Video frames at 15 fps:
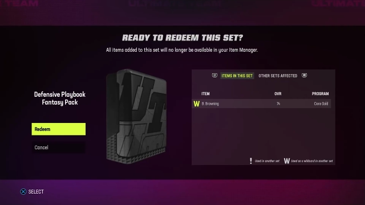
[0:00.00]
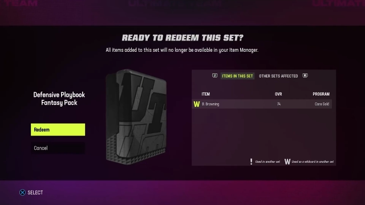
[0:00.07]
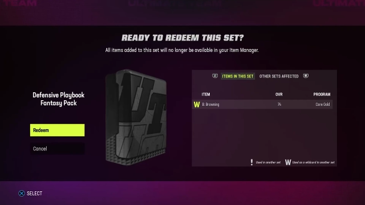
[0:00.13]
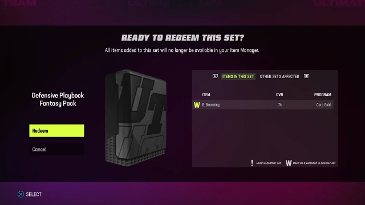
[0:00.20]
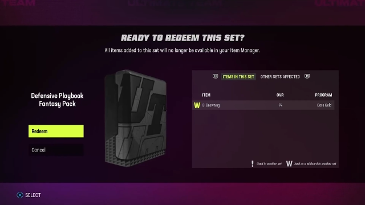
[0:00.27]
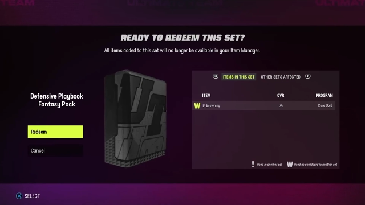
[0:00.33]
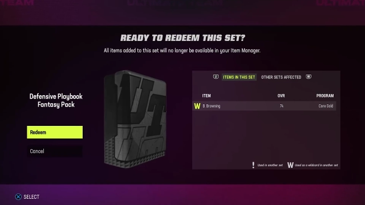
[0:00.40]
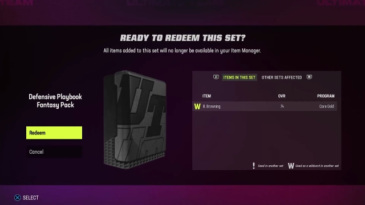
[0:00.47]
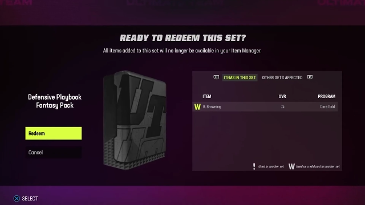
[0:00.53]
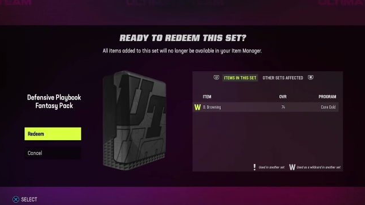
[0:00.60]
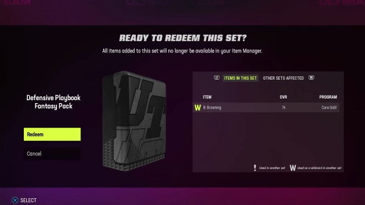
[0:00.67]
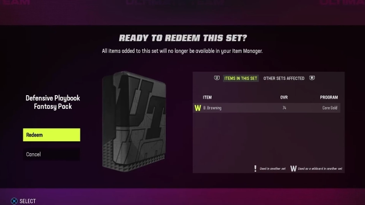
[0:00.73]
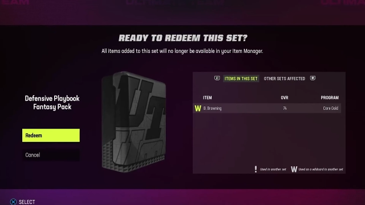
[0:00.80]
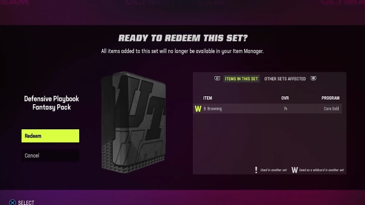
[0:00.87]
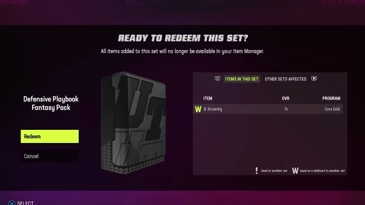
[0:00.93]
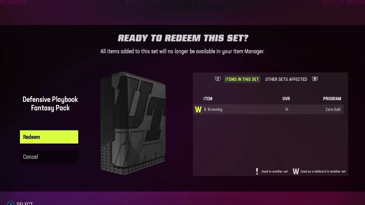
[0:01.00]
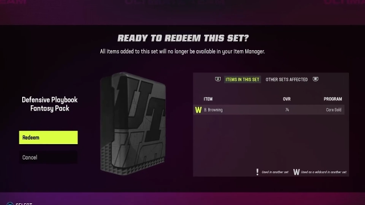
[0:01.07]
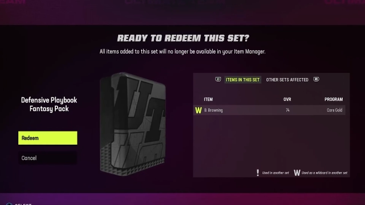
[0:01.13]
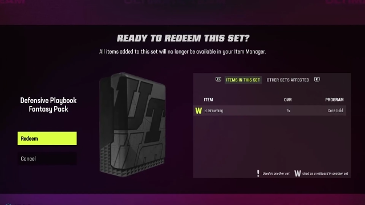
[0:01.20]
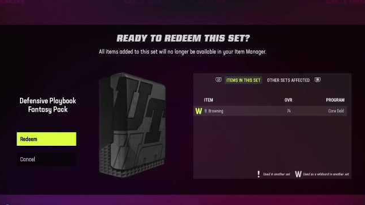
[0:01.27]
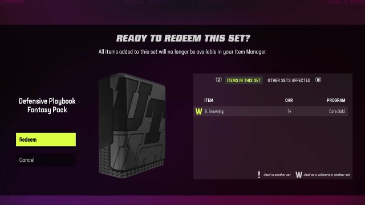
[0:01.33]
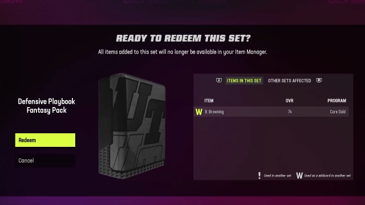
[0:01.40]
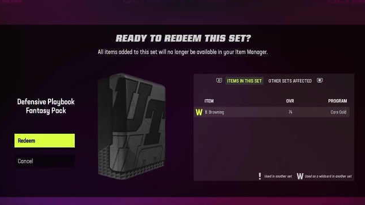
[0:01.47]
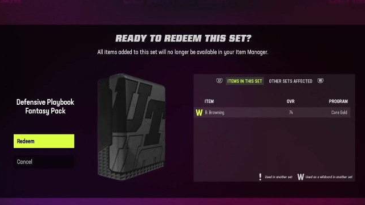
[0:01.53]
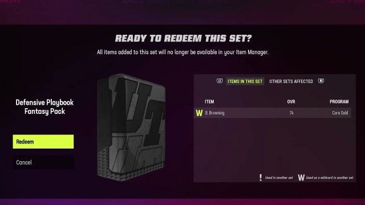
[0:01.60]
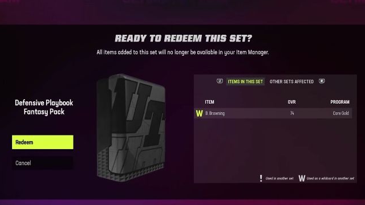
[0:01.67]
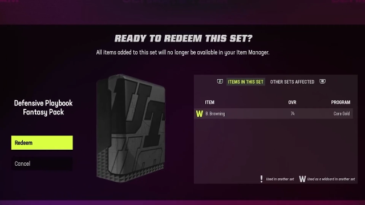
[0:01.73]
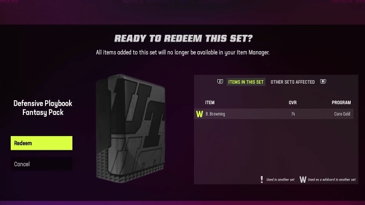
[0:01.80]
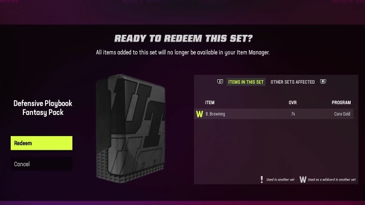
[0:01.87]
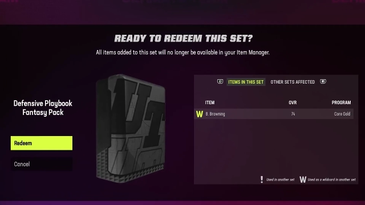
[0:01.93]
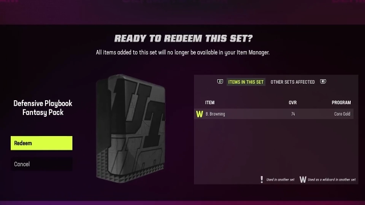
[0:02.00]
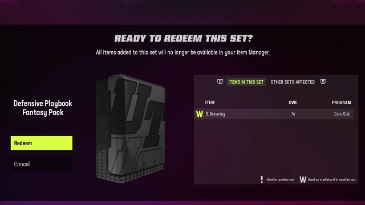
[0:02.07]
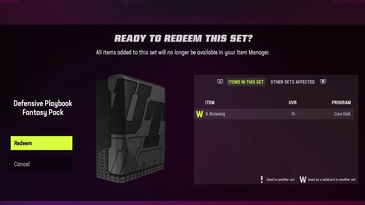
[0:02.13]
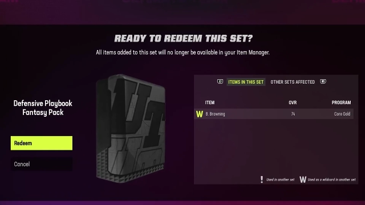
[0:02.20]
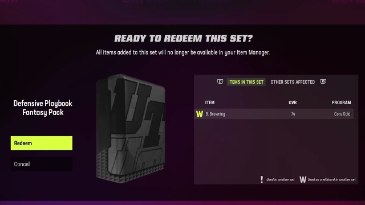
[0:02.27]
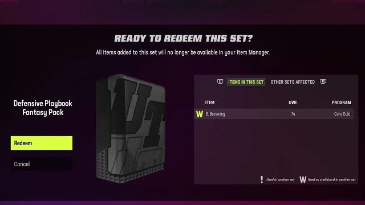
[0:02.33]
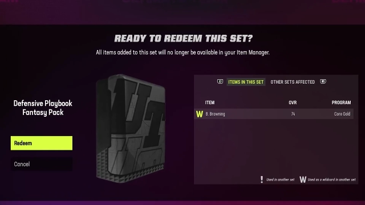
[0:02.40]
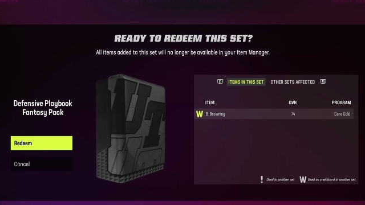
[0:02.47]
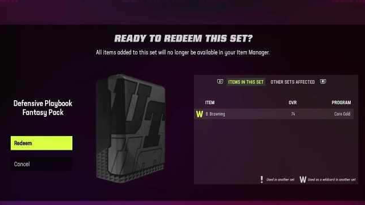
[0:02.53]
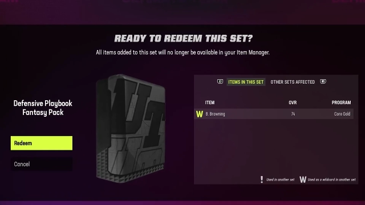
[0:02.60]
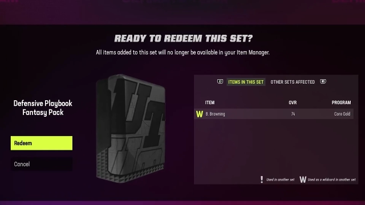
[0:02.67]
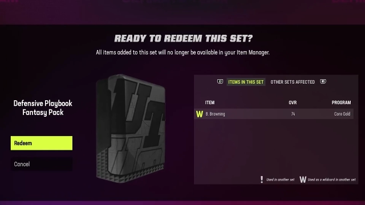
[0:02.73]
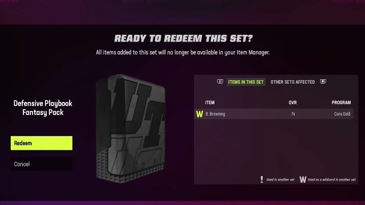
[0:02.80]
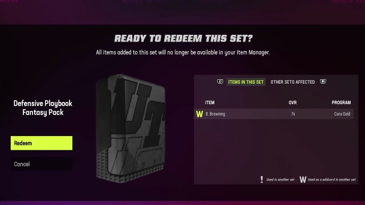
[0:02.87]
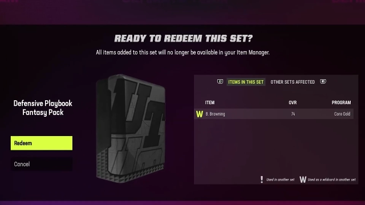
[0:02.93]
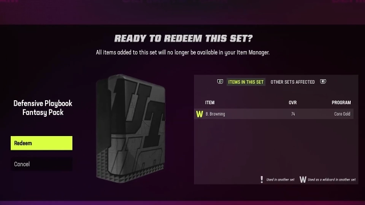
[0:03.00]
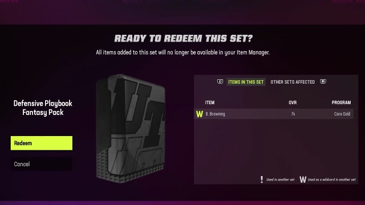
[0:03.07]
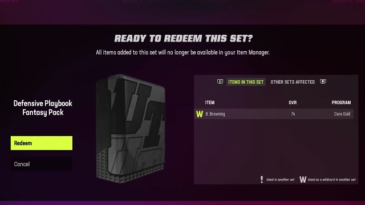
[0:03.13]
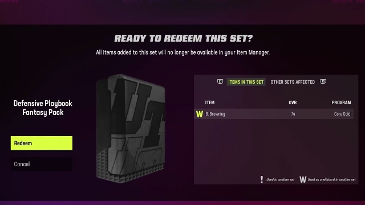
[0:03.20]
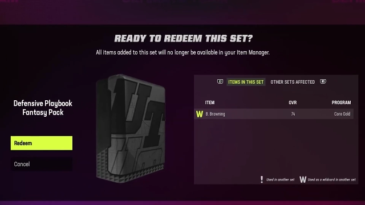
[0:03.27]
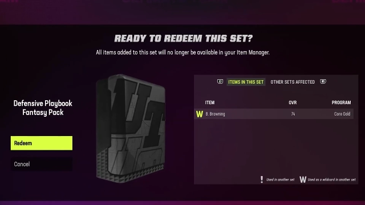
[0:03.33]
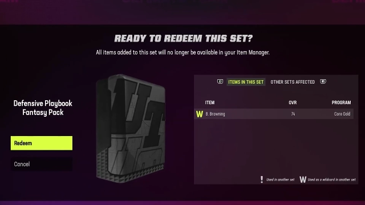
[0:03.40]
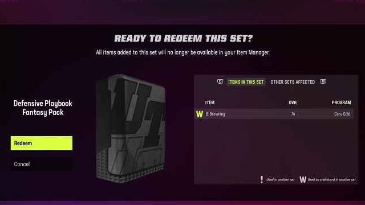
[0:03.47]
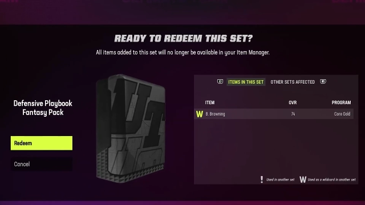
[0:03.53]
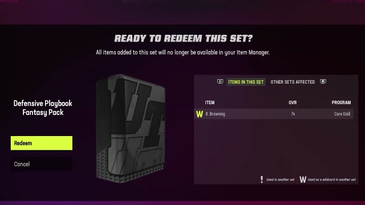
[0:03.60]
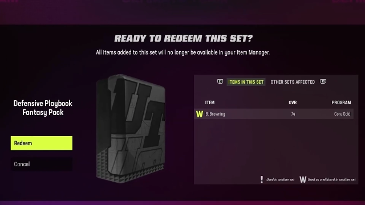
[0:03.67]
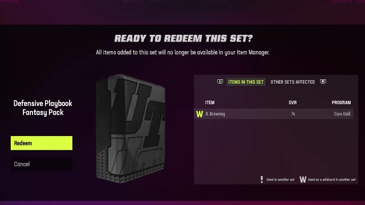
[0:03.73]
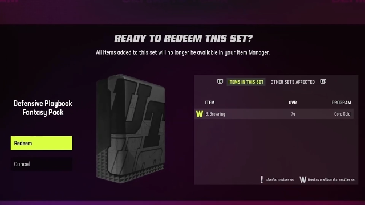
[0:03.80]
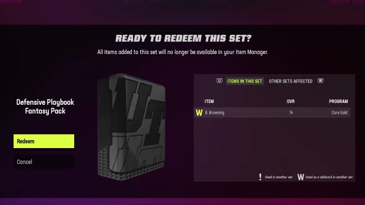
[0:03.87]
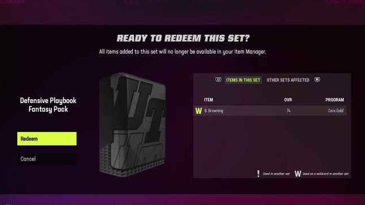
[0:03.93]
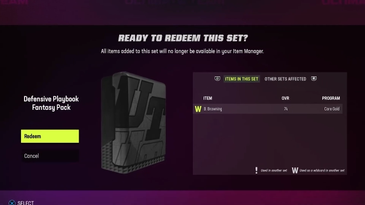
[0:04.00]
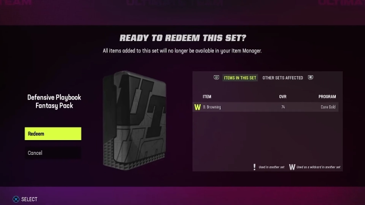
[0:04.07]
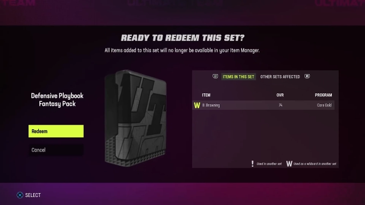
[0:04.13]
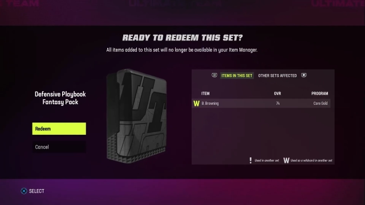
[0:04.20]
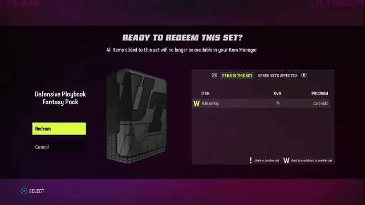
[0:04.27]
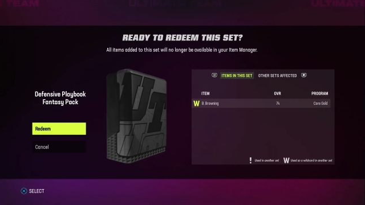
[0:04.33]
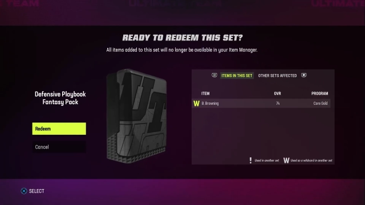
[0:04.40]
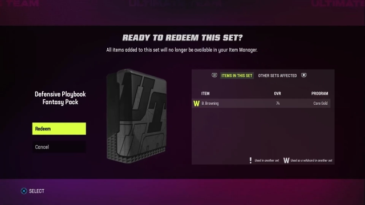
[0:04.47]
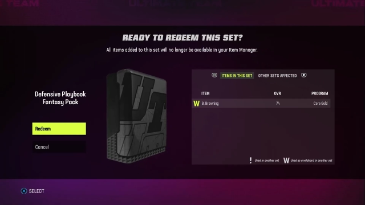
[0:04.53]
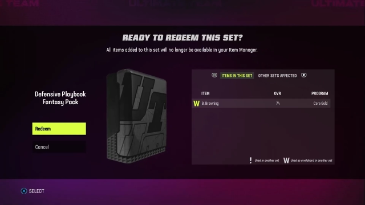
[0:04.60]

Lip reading: [unreadable: no face in view]